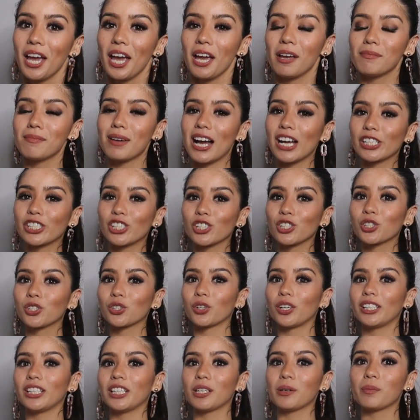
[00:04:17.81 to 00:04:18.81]
Imagine
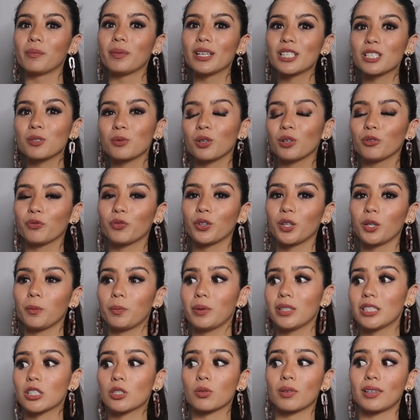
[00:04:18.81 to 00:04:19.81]
joining Miss World
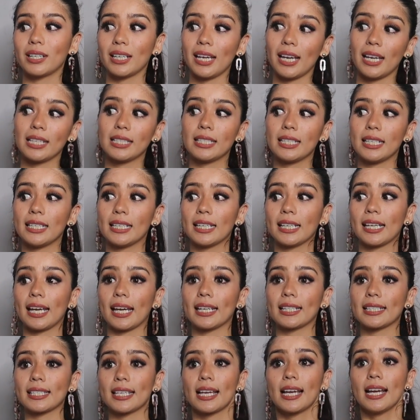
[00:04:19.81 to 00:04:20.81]
Philippines 2018
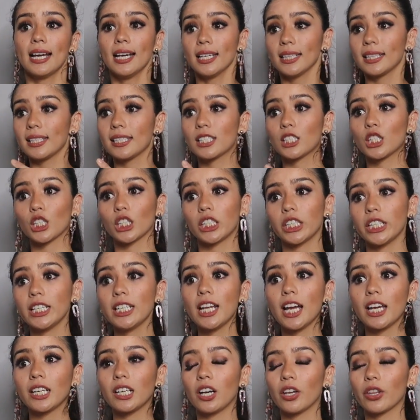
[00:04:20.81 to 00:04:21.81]
against these
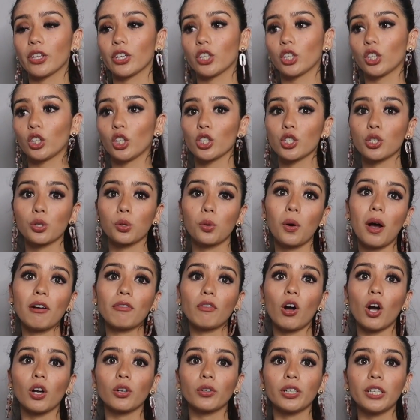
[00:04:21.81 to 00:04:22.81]
39 other girls who
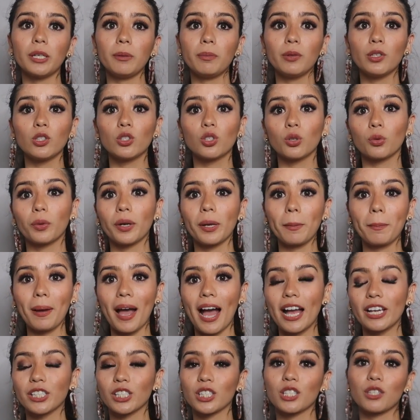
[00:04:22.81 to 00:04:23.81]
have already been doing
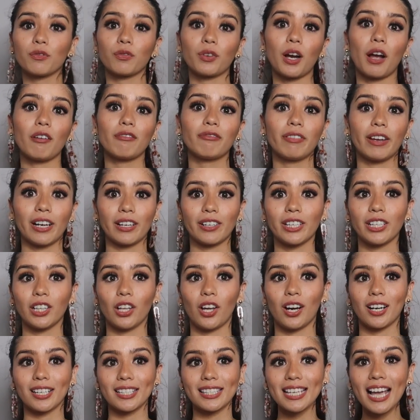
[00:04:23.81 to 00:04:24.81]
pageants for a very
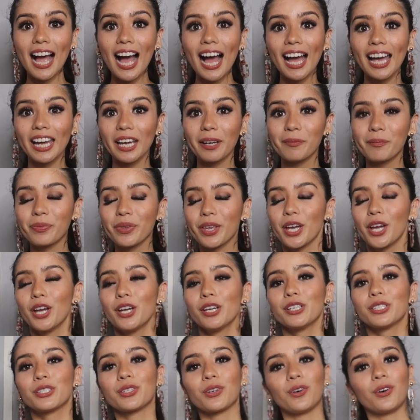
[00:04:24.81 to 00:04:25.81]
long time.
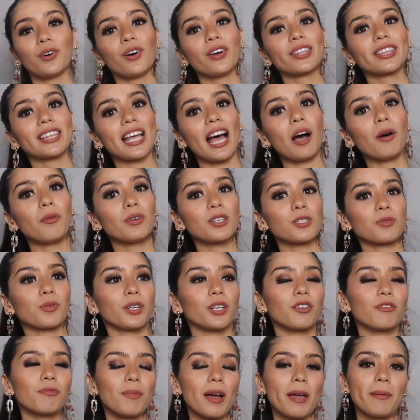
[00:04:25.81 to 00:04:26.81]
So that was
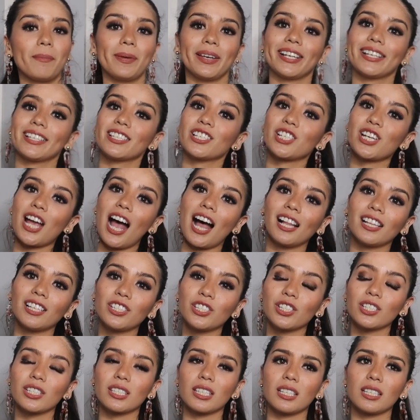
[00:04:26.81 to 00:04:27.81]
one of my biggest
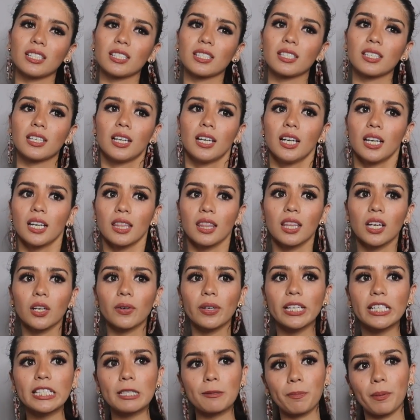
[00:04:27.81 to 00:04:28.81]
challenges, is their
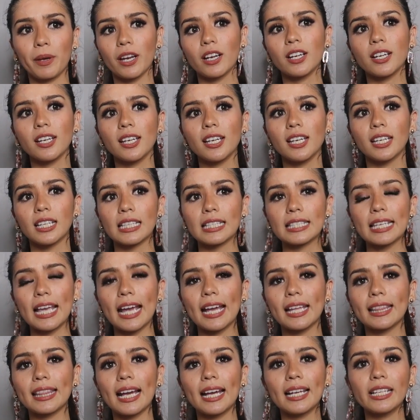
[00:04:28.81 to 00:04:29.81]
experience.
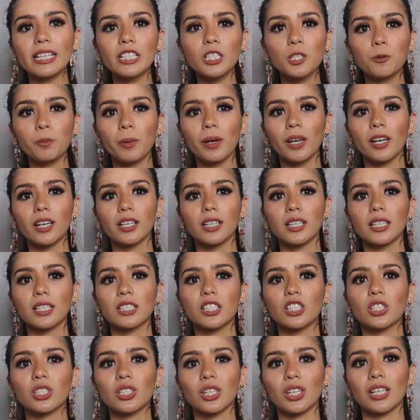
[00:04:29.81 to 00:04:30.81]
And that
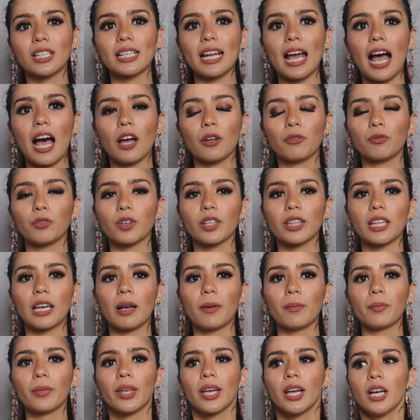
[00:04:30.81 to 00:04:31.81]
experience turned out for
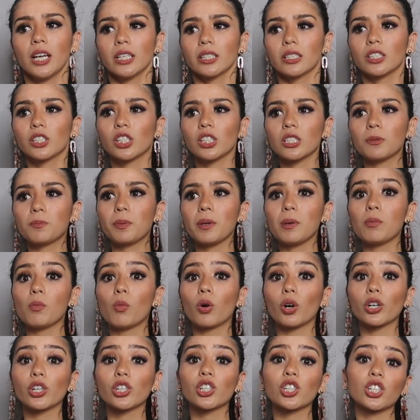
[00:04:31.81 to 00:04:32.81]
them to just be
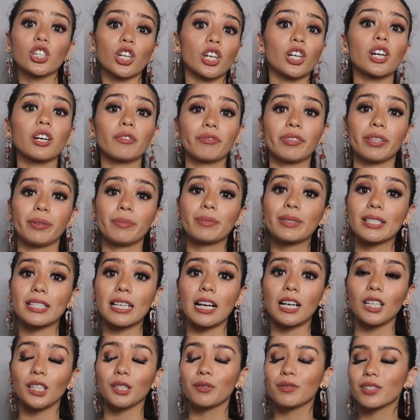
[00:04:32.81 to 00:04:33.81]
more sure of
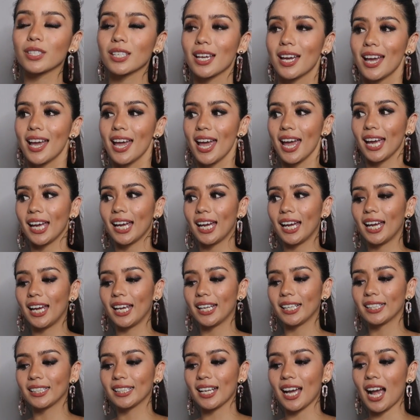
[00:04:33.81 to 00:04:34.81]
themselves.
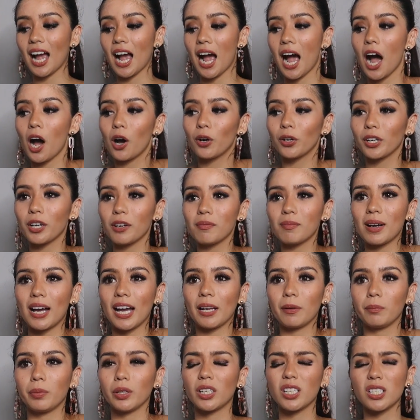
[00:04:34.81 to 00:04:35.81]
And ako
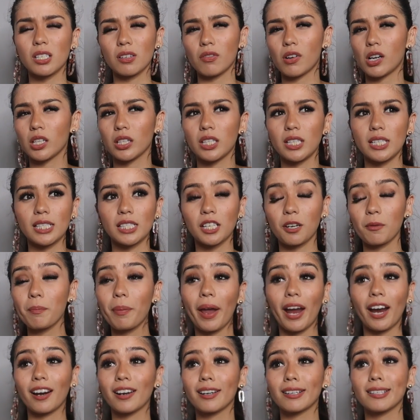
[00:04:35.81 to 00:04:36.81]
naman, because of all these
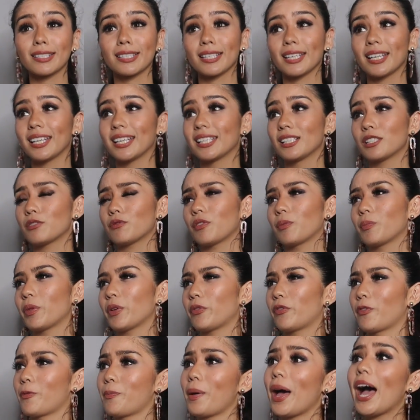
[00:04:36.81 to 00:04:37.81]
comparisons from
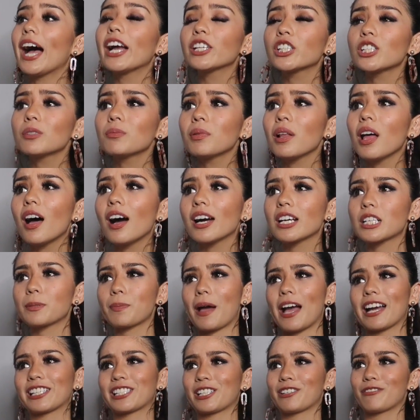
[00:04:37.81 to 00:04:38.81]
different pageant blogs,
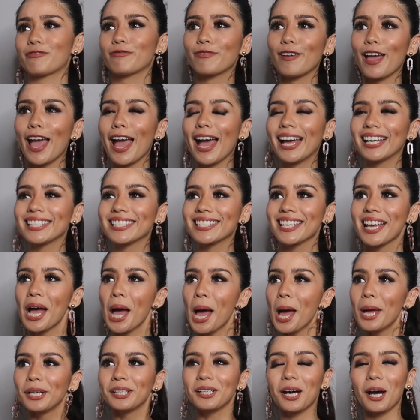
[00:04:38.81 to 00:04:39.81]
pageant fans,
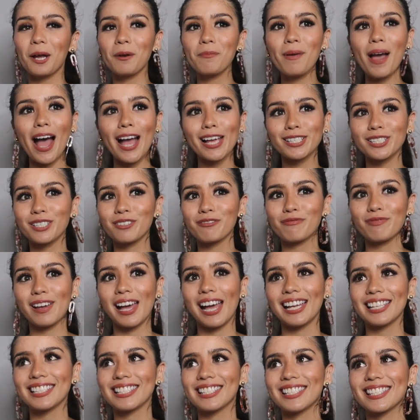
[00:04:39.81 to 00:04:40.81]
non-pageant
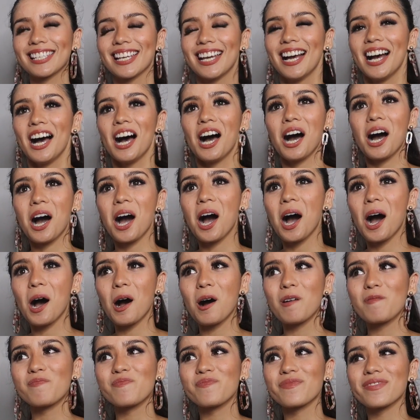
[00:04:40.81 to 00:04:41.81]
fans,
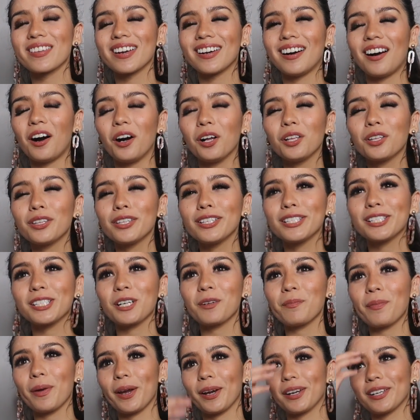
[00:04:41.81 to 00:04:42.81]
all of these
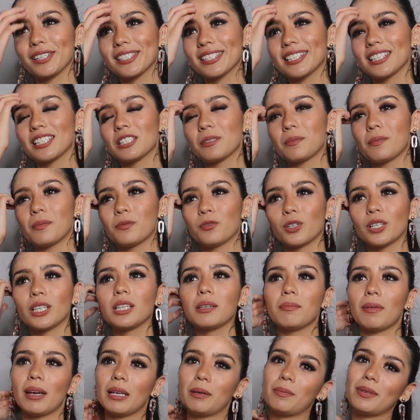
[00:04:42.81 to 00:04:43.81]
comparisons
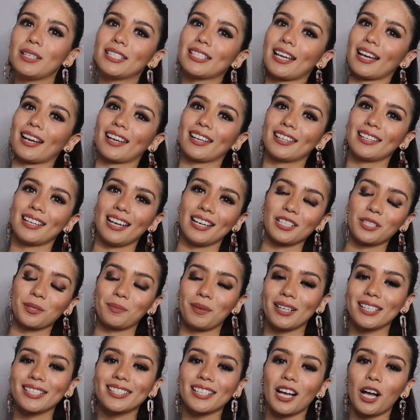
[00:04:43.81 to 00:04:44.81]
really made me second guess
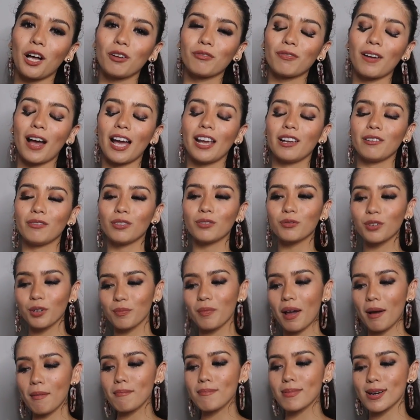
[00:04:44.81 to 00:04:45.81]
myself. I even
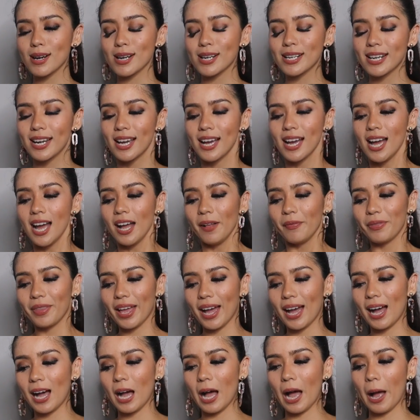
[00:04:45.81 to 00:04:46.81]
remembered
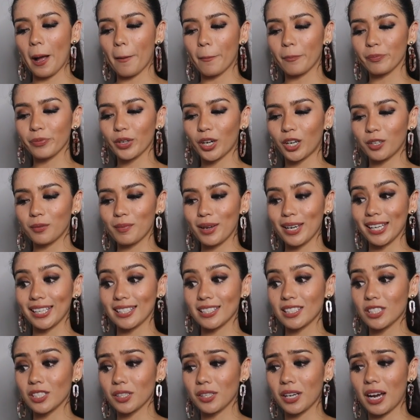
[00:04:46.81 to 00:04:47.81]
na on my
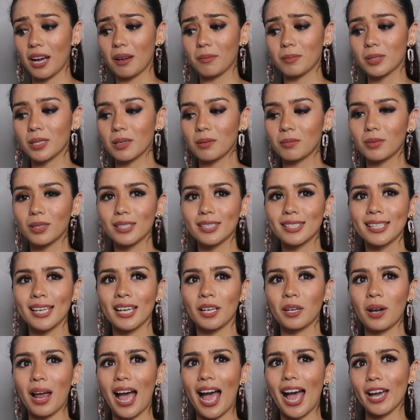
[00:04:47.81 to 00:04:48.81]
Instagram, someone
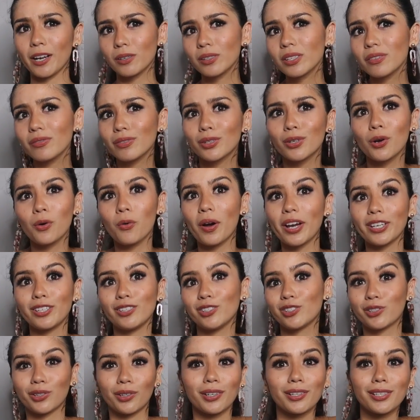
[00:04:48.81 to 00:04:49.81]
said, "I don't even know why
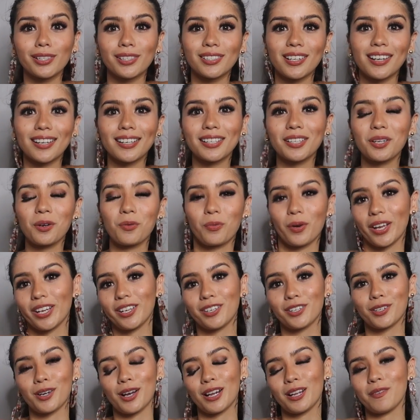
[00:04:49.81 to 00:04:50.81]
you joined. You're not gonna win.
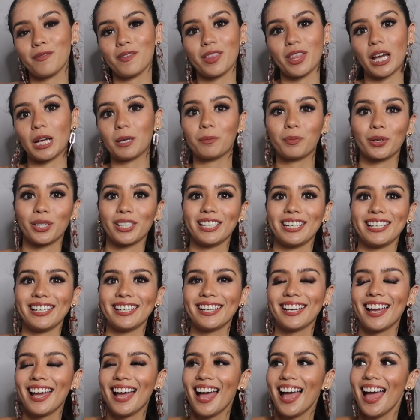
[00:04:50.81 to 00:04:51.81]
You're not even that
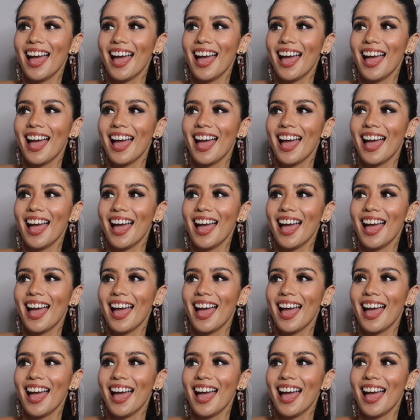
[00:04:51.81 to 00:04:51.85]
pretty."